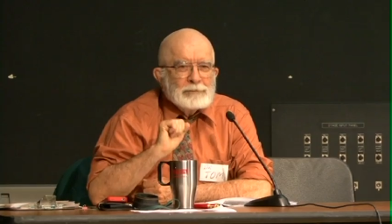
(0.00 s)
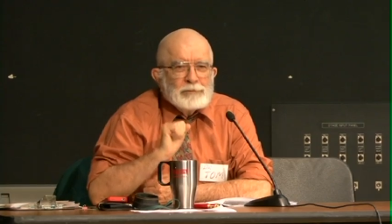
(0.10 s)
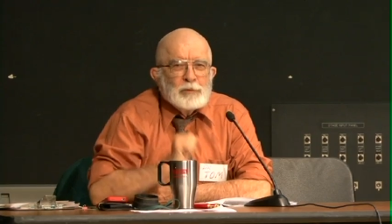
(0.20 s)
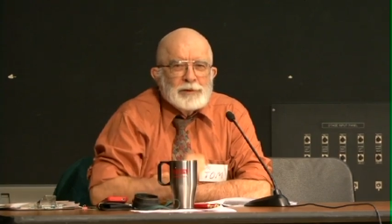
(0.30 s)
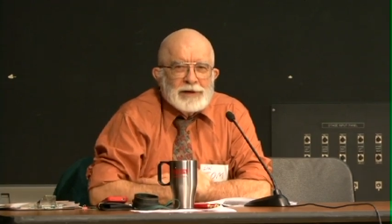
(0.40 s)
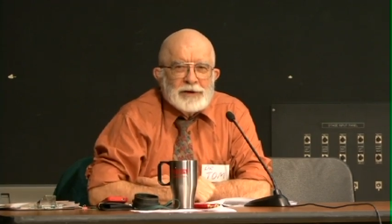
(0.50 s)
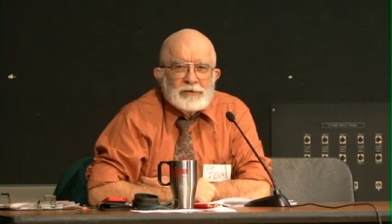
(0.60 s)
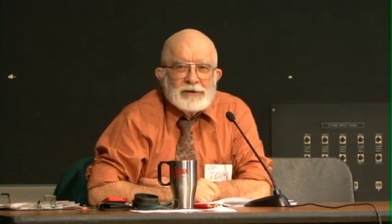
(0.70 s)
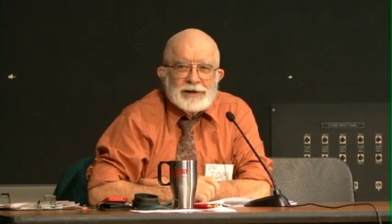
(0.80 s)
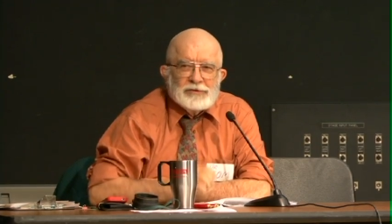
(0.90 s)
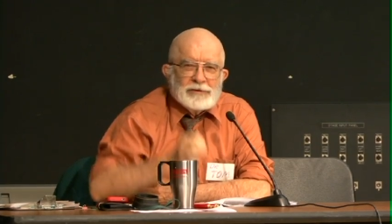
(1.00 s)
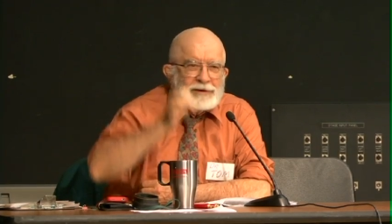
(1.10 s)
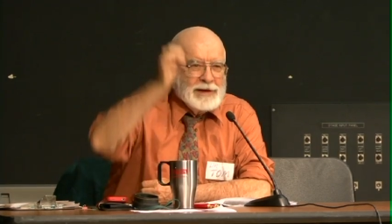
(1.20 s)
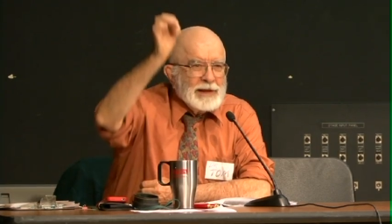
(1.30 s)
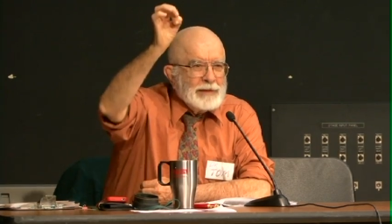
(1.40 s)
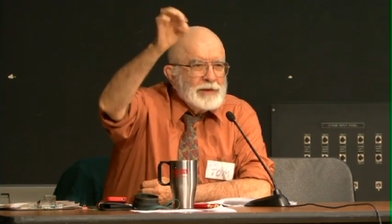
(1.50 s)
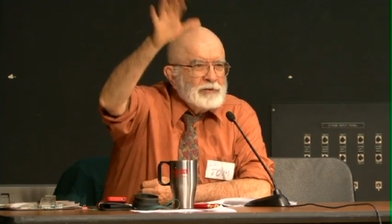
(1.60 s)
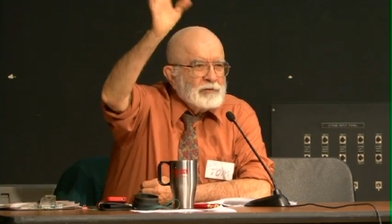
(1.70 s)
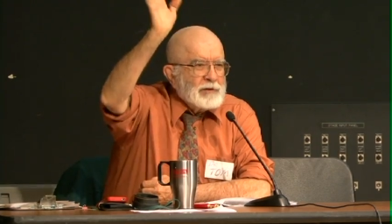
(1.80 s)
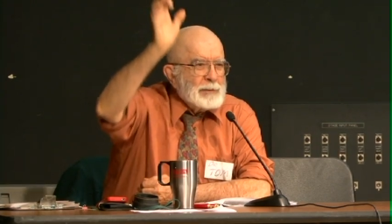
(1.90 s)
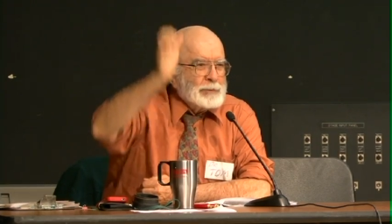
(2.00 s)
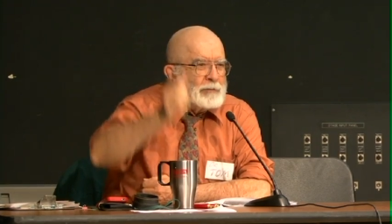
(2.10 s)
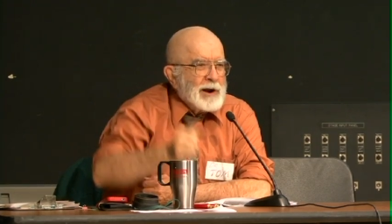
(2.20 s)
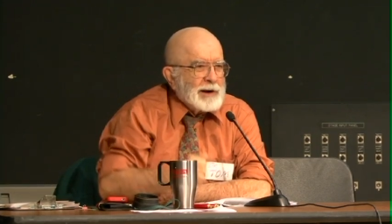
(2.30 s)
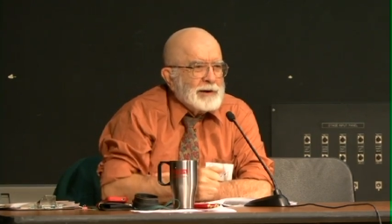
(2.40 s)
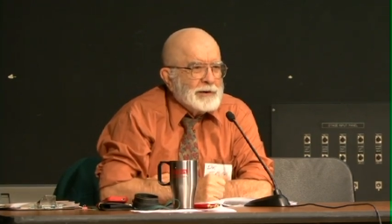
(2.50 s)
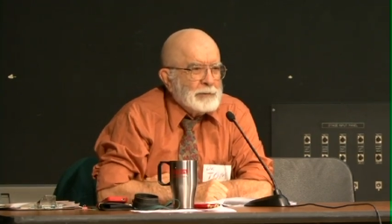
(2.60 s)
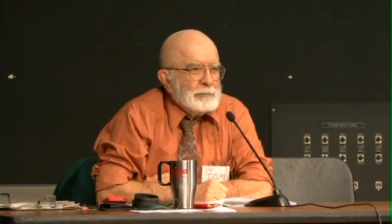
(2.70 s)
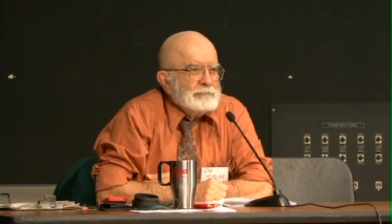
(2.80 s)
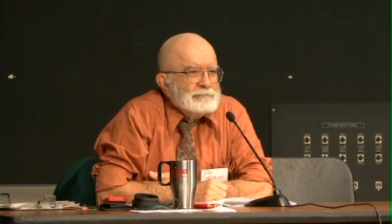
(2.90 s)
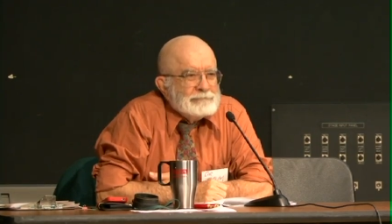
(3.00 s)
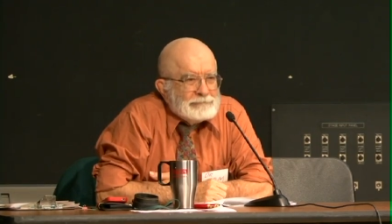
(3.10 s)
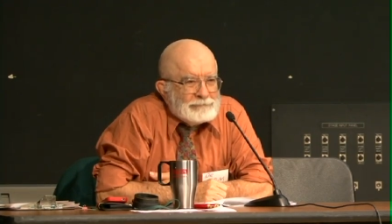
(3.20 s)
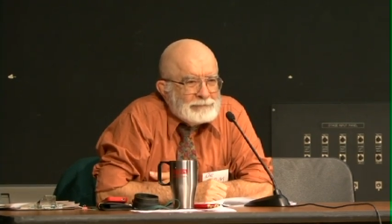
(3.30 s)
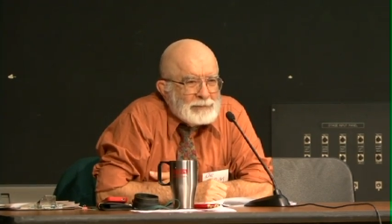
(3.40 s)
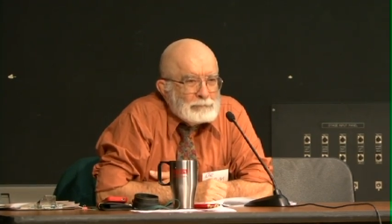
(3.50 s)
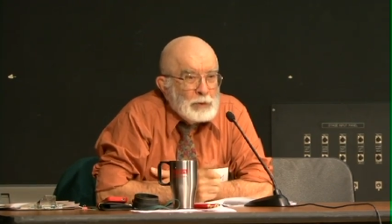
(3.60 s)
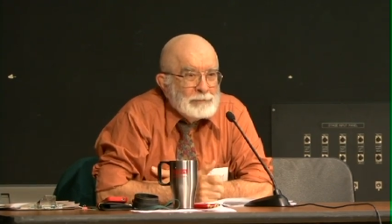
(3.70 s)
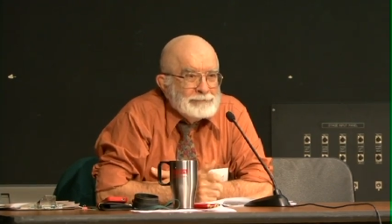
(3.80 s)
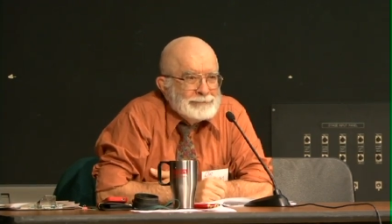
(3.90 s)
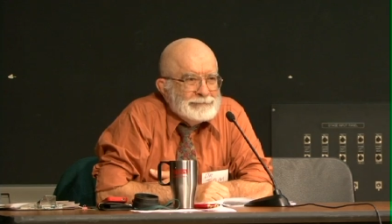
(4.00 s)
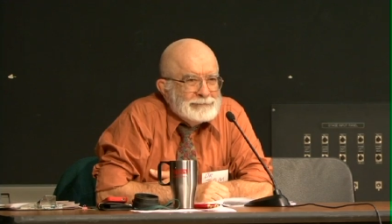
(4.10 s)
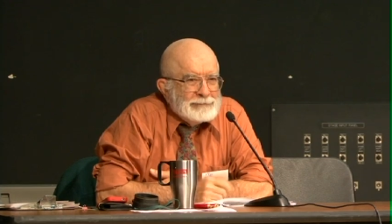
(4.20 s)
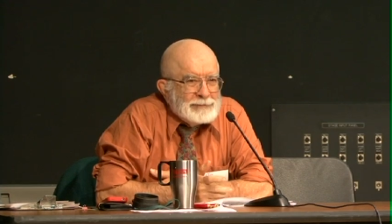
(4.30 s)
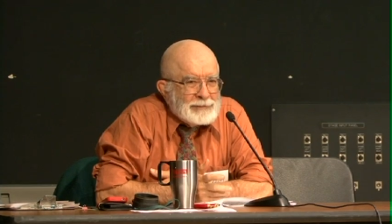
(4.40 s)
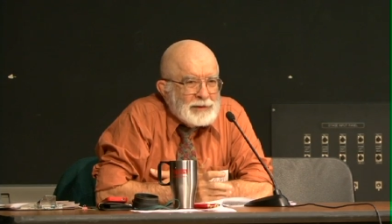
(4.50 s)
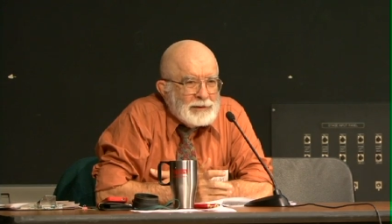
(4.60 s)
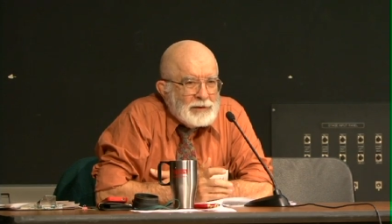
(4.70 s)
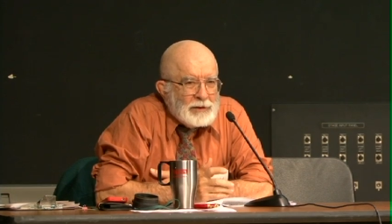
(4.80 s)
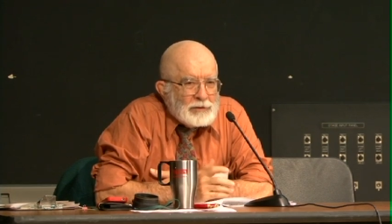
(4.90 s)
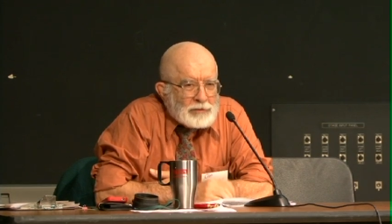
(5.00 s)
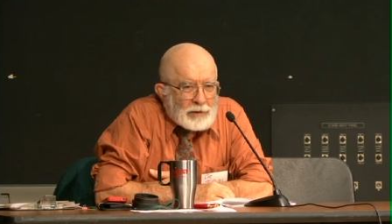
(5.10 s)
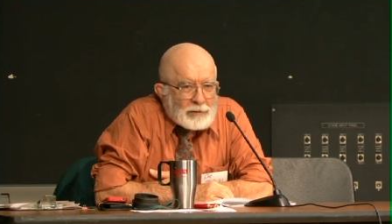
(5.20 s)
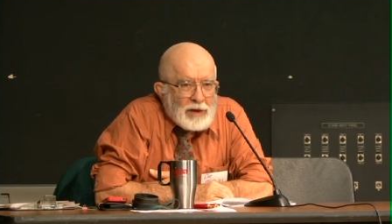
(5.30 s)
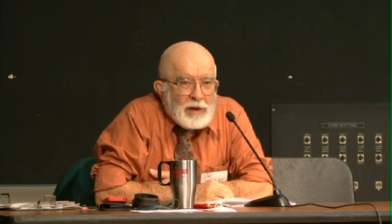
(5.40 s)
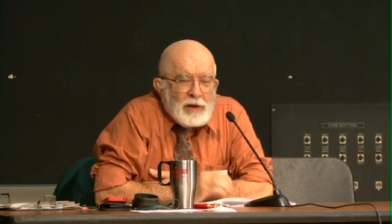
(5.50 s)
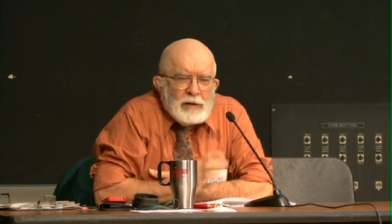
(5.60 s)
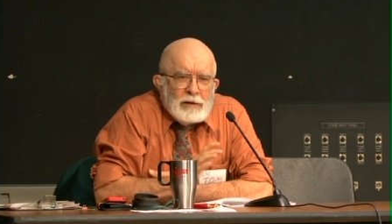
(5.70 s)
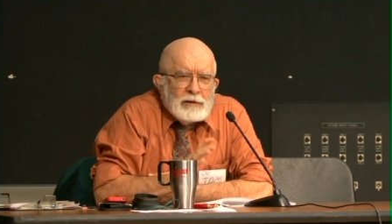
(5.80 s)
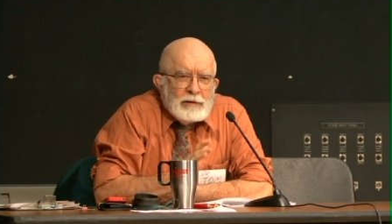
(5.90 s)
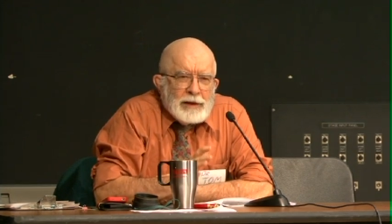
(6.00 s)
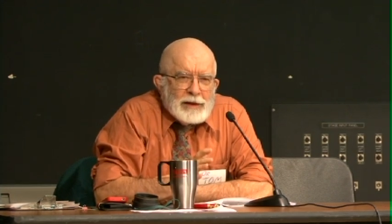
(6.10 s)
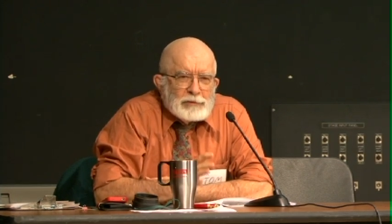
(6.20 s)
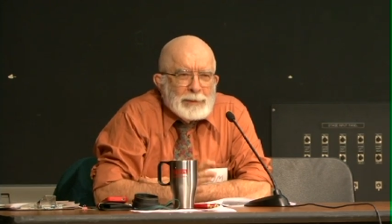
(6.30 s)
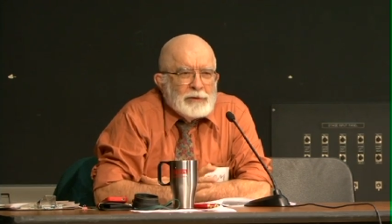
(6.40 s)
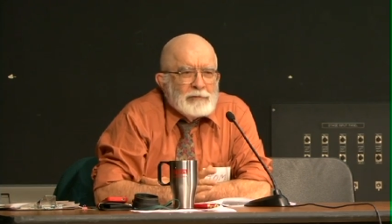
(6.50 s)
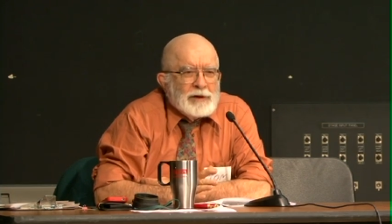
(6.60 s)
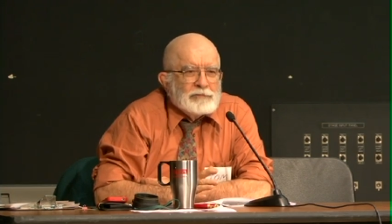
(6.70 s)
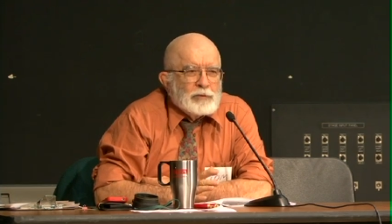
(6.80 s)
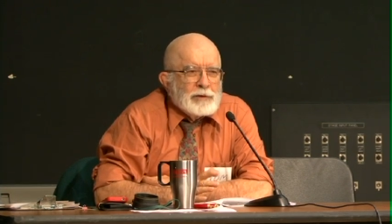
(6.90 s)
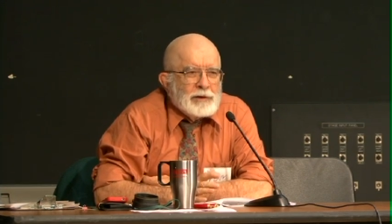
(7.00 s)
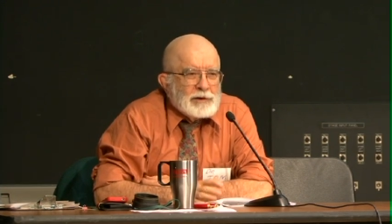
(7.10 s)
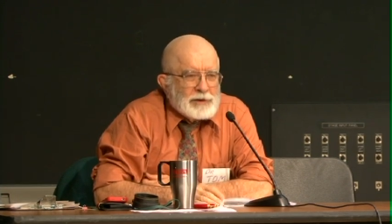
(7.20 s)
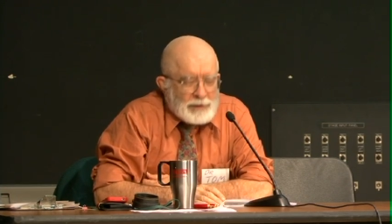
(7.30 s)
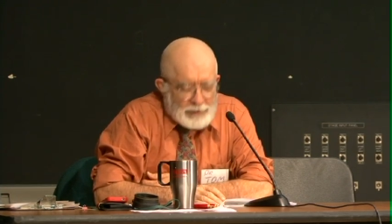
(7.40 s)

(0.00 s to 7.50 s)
up with nitroglycerin and then drop a rock on them. Boom! So, it's been around for a long